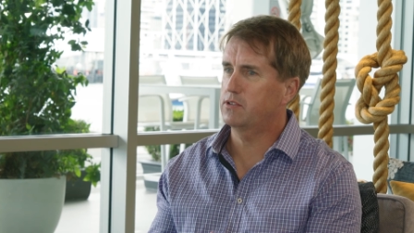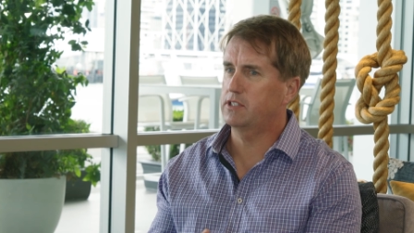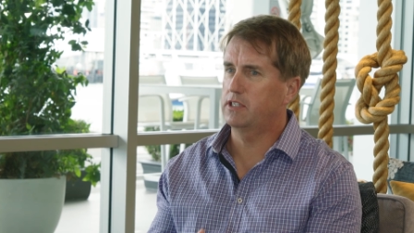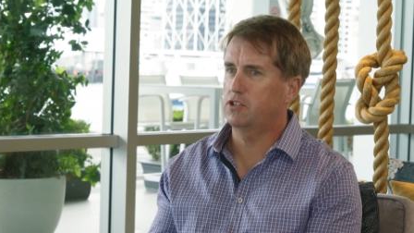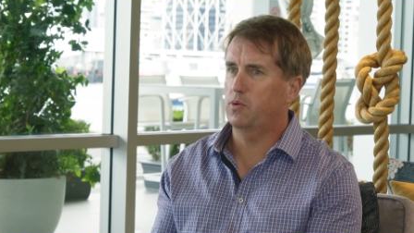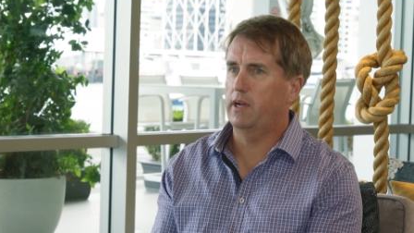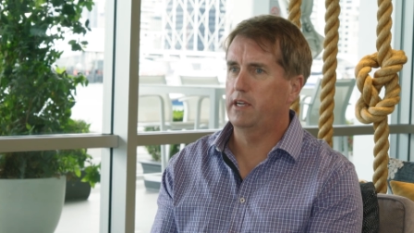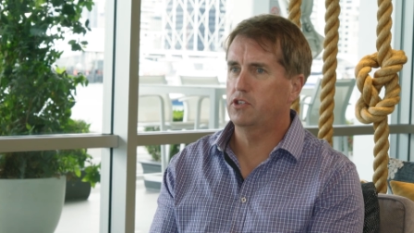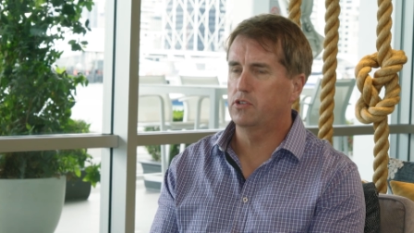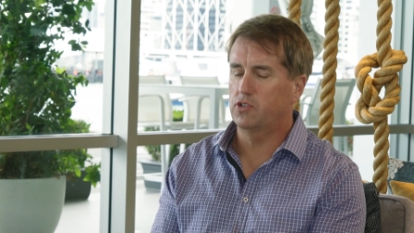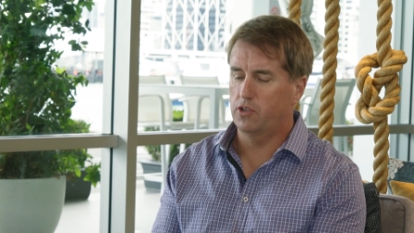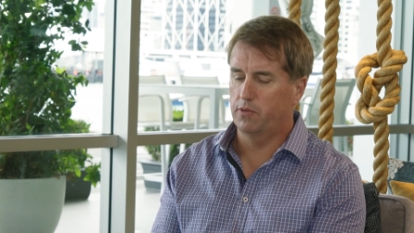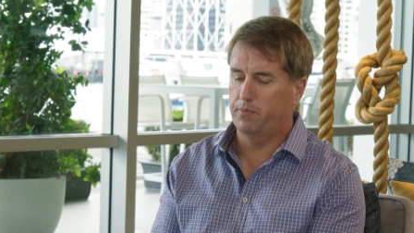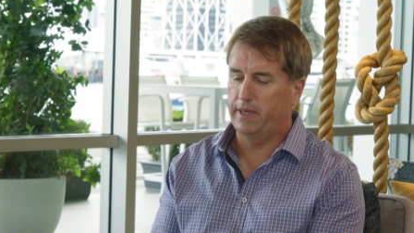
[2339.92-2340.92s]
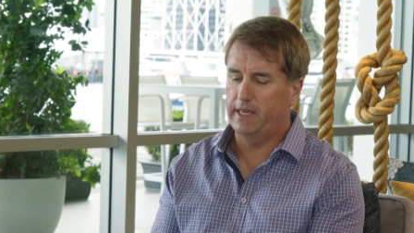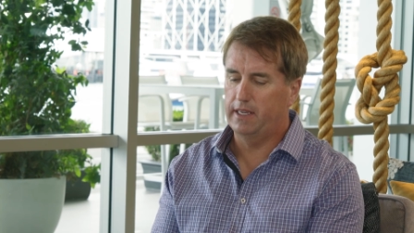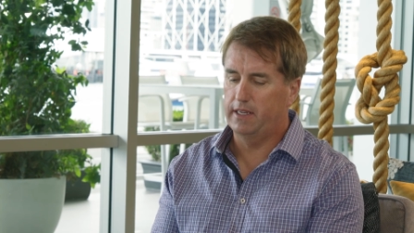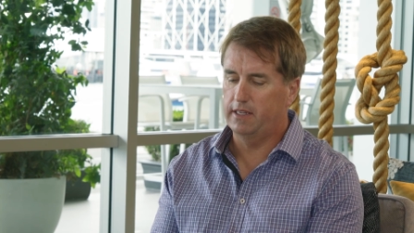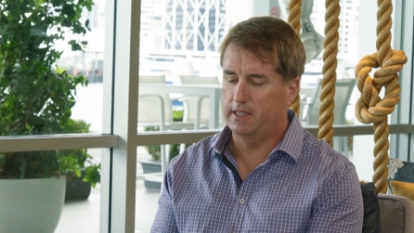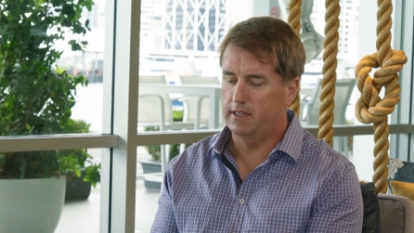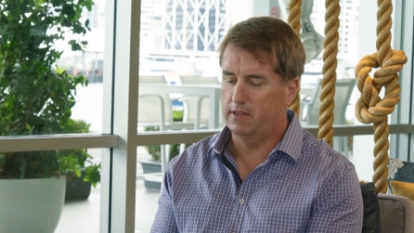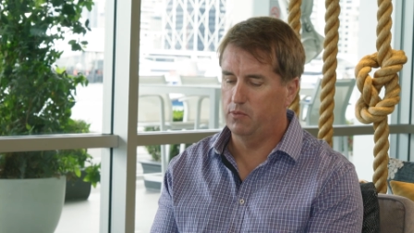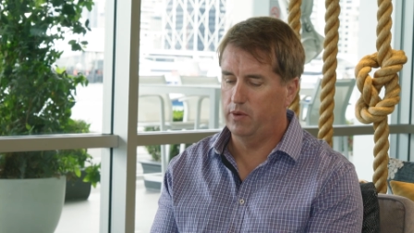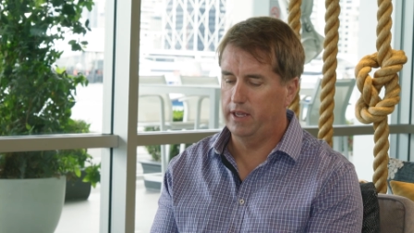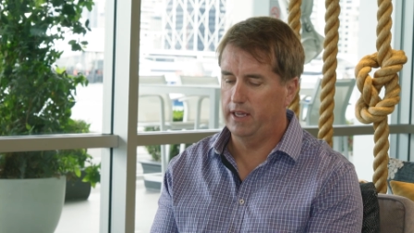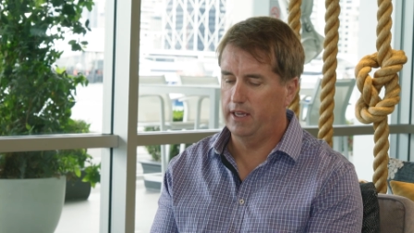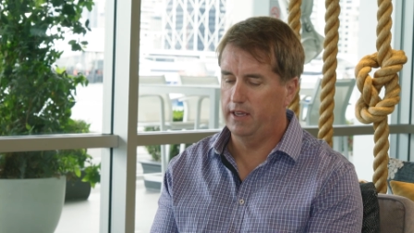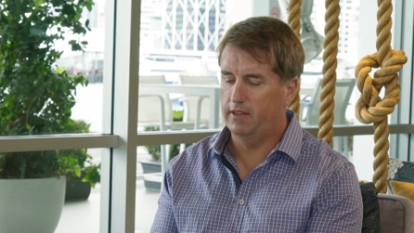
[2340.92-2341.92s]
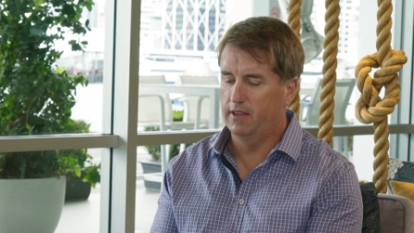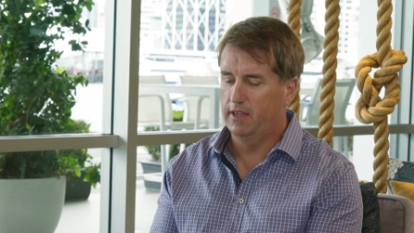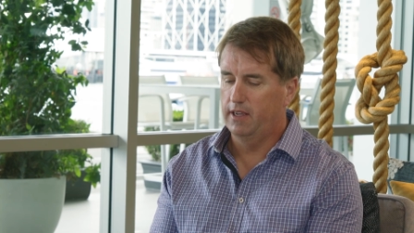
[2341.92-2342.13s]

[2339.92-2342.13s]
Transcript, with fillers: of situations you've been in where